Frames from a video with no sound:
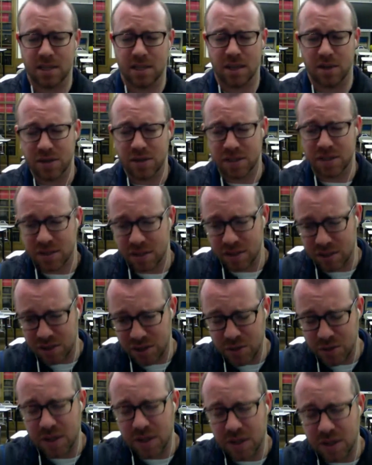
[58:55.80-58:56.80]
just
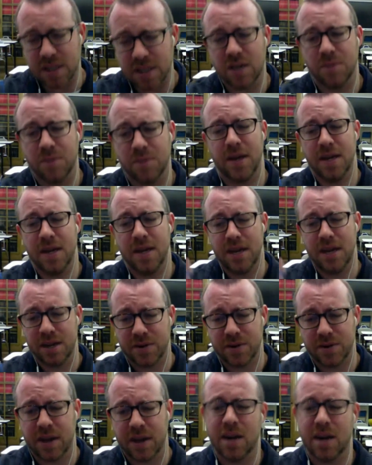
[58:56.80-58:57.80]
do it a little bit,
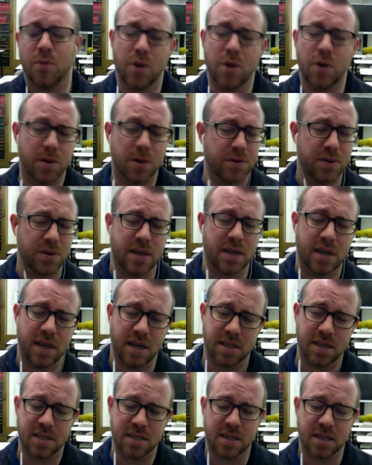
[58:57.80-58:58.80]
integrate it, work with your
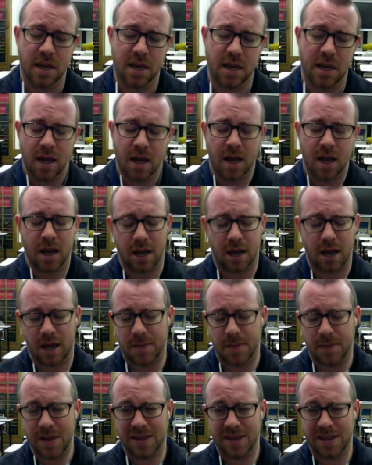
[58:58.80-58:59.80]
kids.
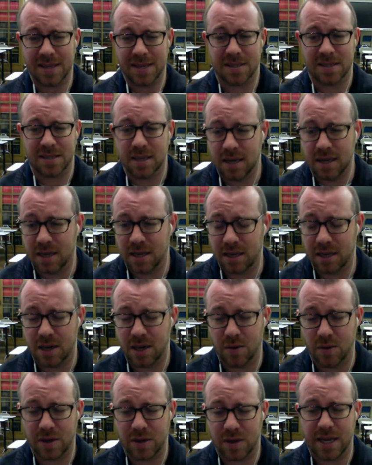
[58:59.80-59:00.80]
And lastly,
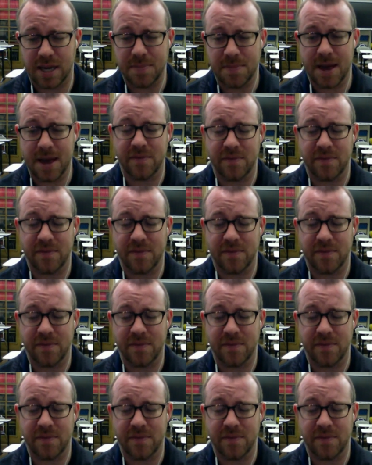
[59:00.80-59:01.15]
keep having